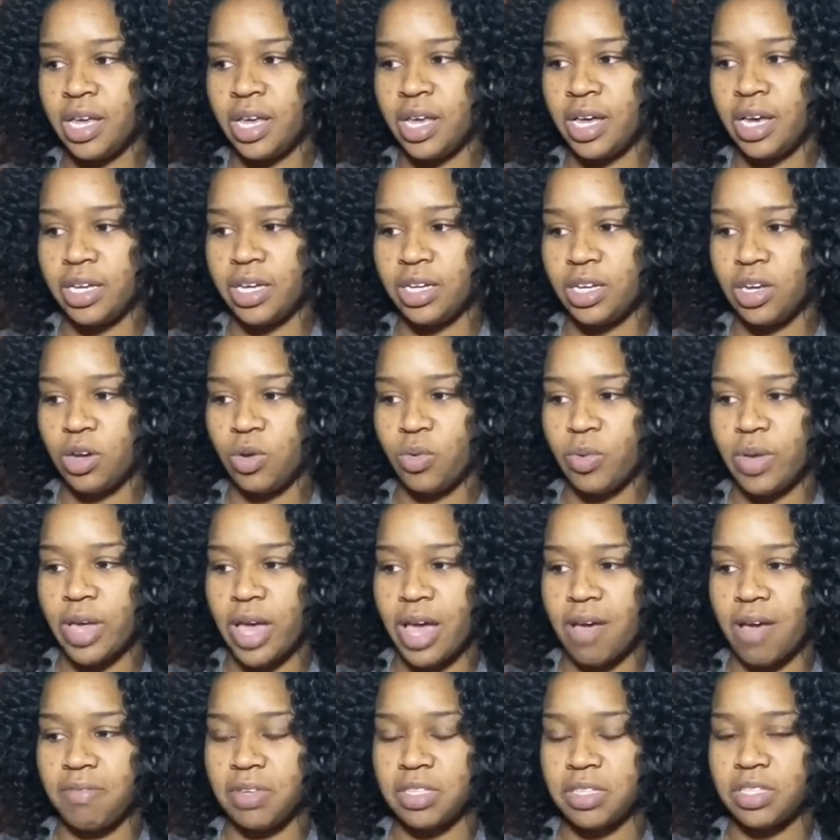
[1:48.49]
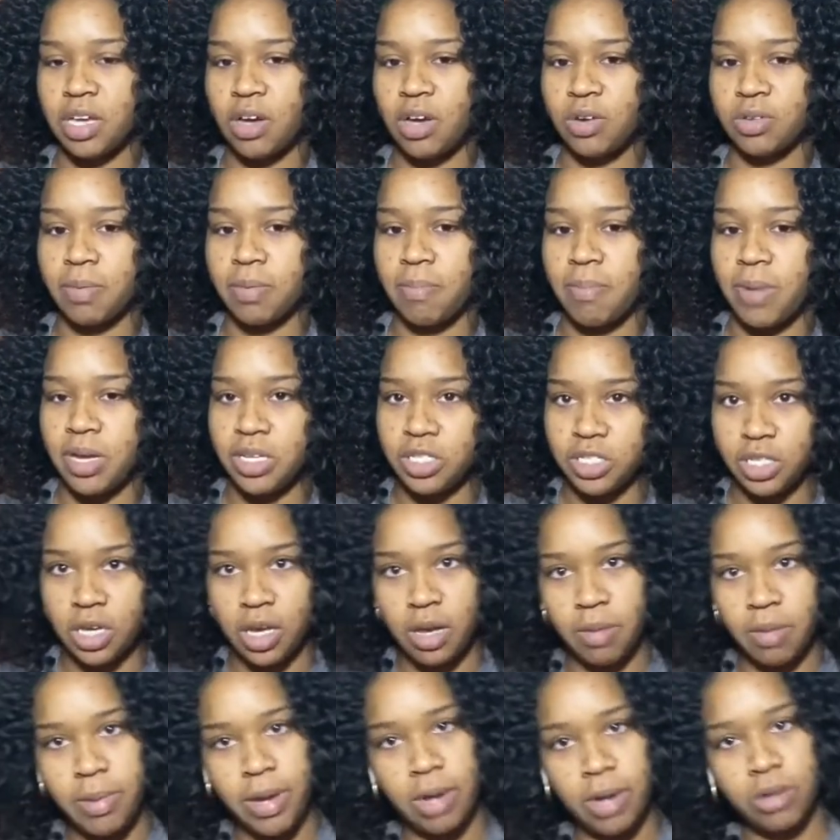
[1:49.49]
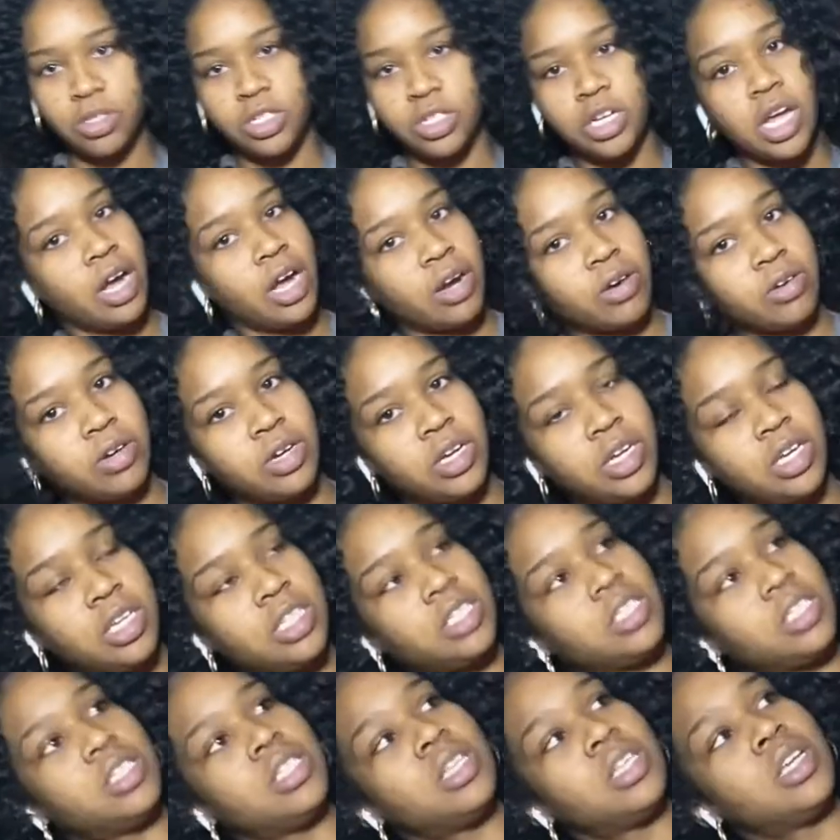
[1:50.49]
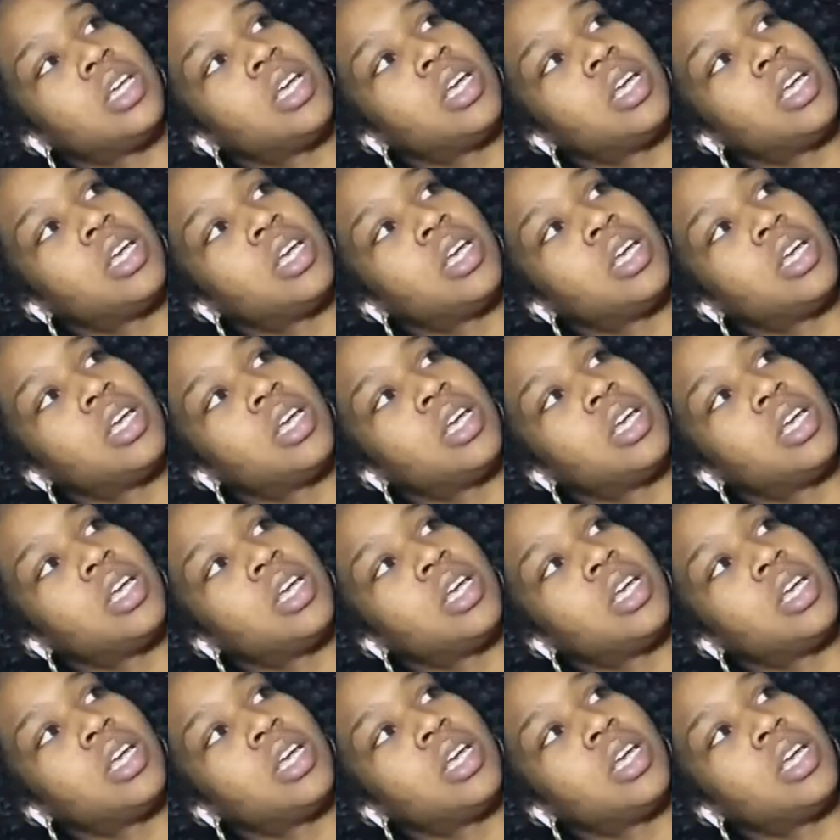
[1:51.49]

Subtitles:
I know we haven't talked much about chakras,